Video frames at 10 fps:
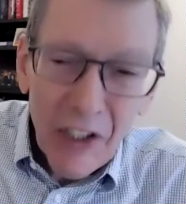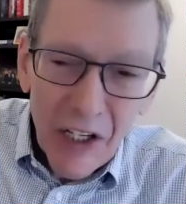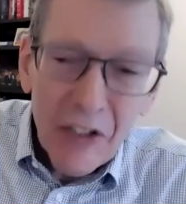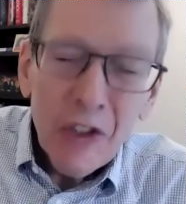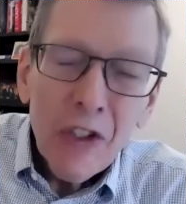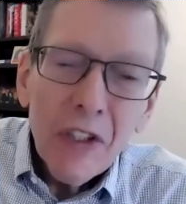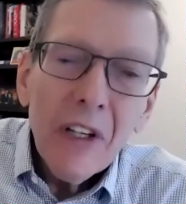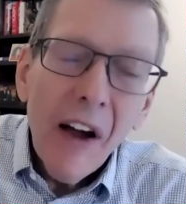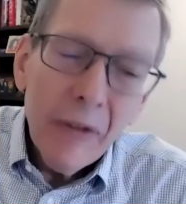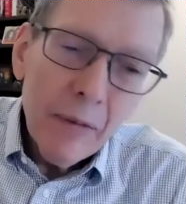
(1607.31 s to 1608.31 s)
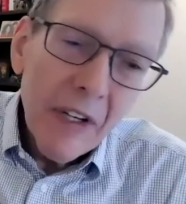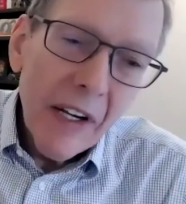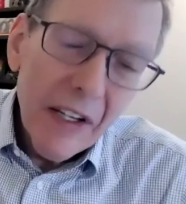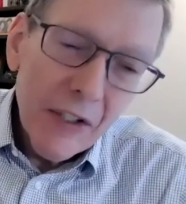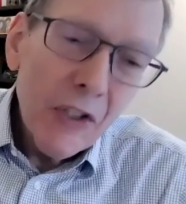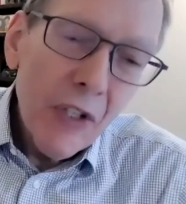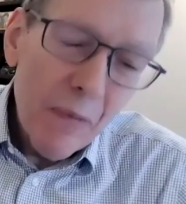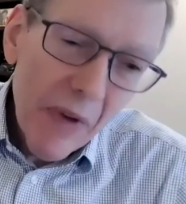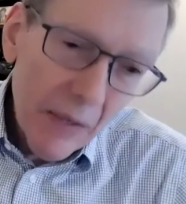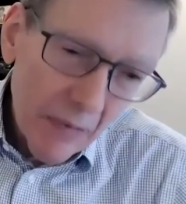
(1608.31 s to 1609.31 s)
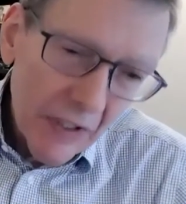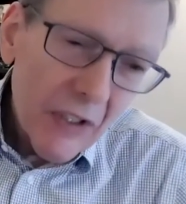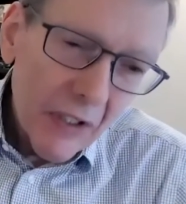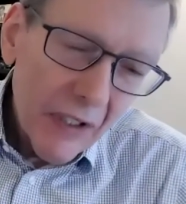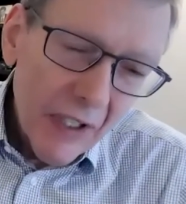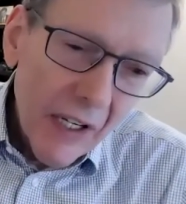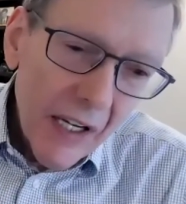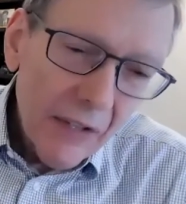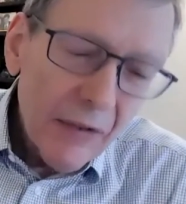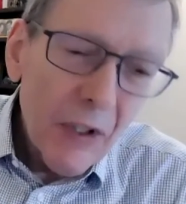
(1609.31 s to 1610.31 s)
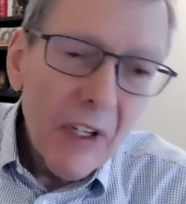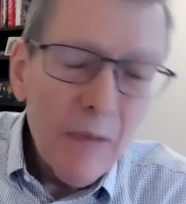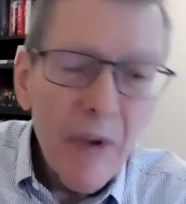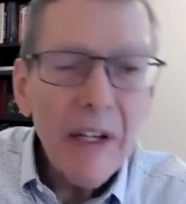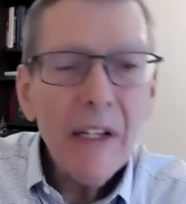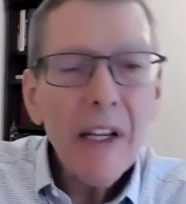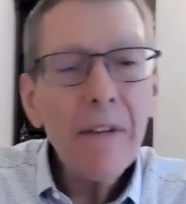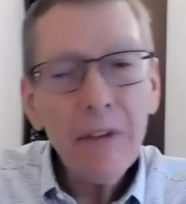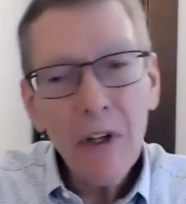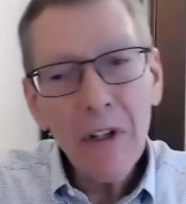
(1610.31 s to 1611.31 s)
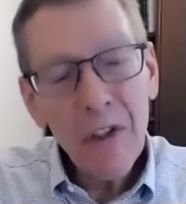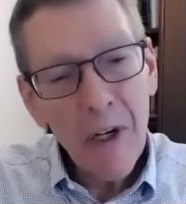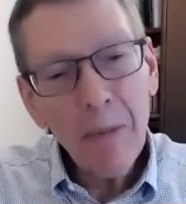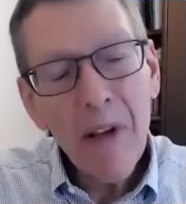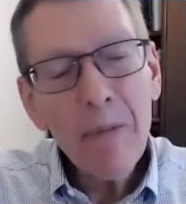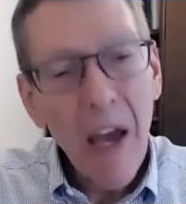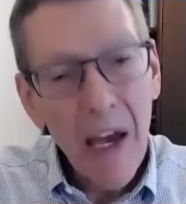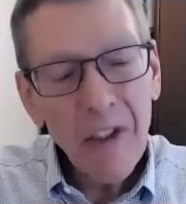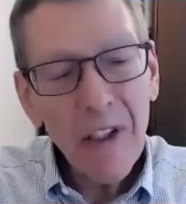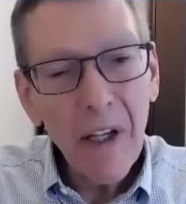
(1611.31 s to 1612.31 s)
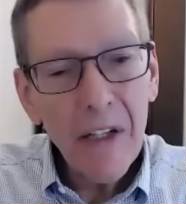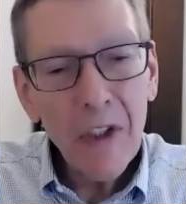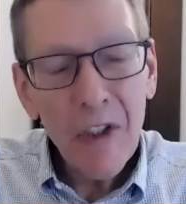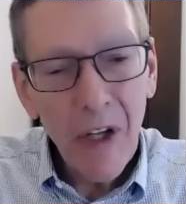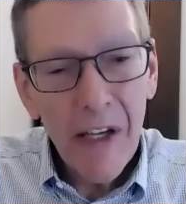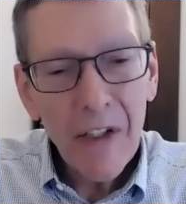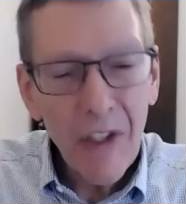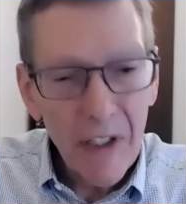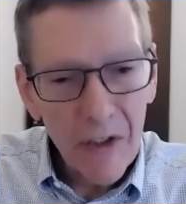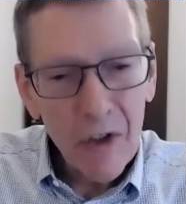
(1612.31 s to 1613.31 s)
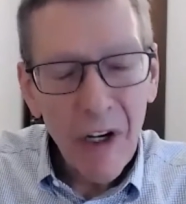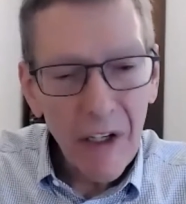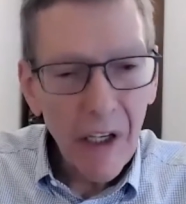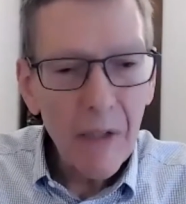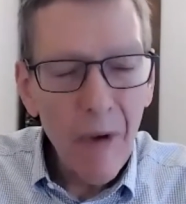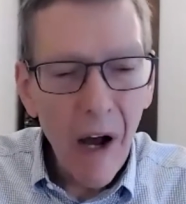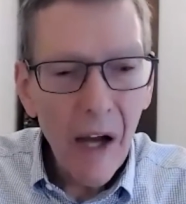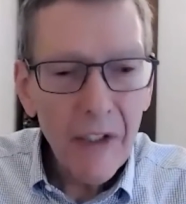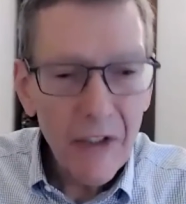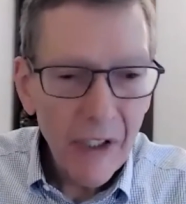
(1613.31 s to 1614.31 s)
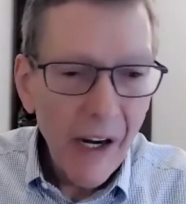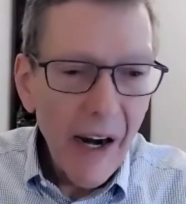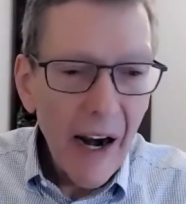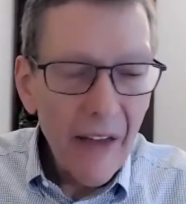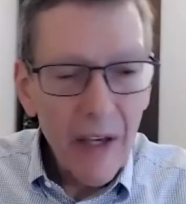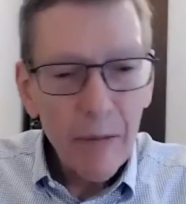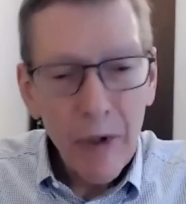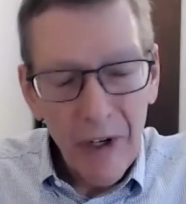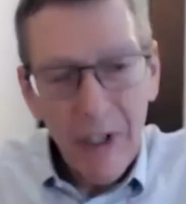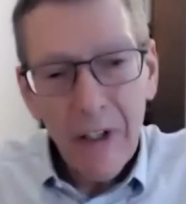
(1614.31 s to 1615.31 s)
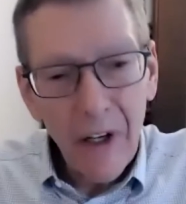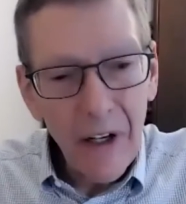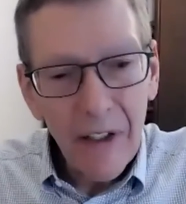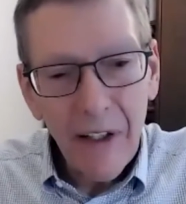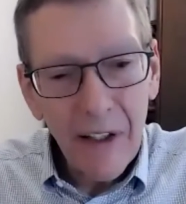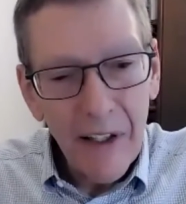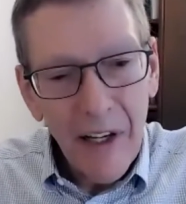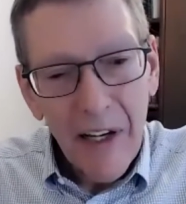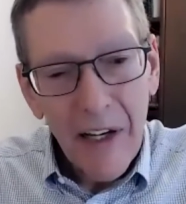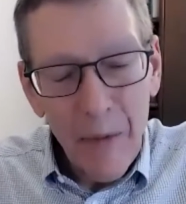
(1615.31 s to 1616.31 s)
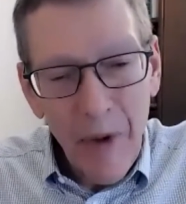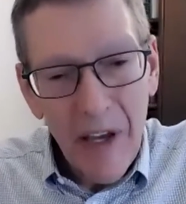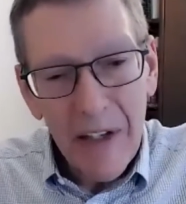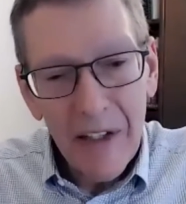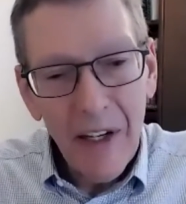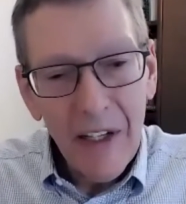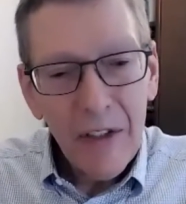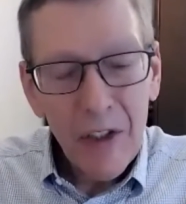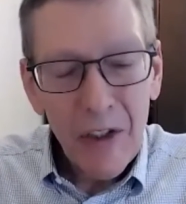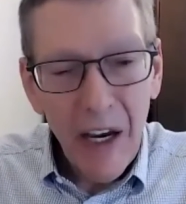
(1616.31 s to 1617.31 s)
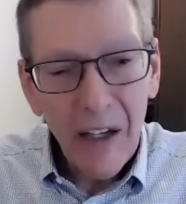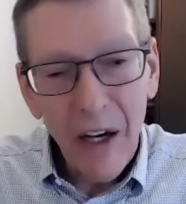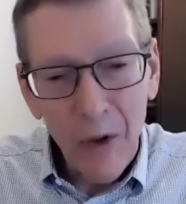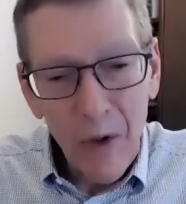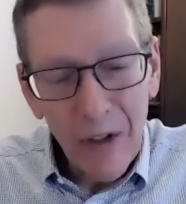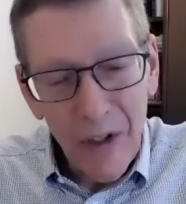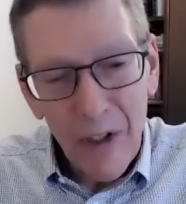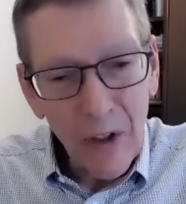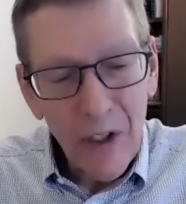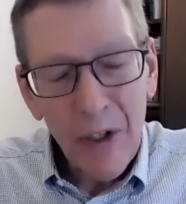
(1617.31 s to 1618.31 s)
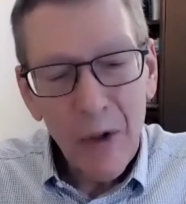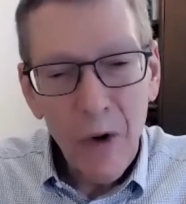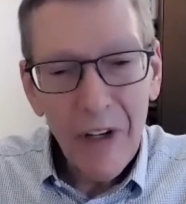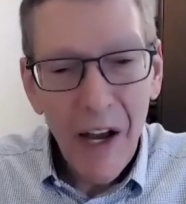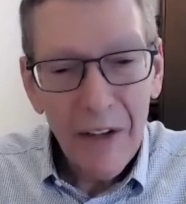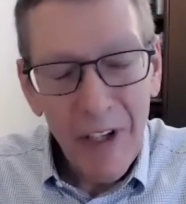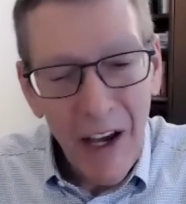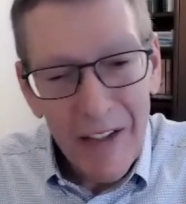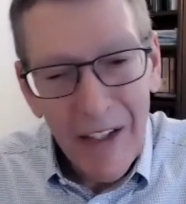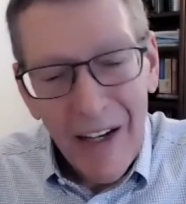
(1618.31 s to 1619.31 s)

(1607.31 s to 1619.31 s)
It's good government and it's commitment. If you're committed, if you're simply passing legislation and checking a box and then putting it on in a bin to say, oh, look at what I've done,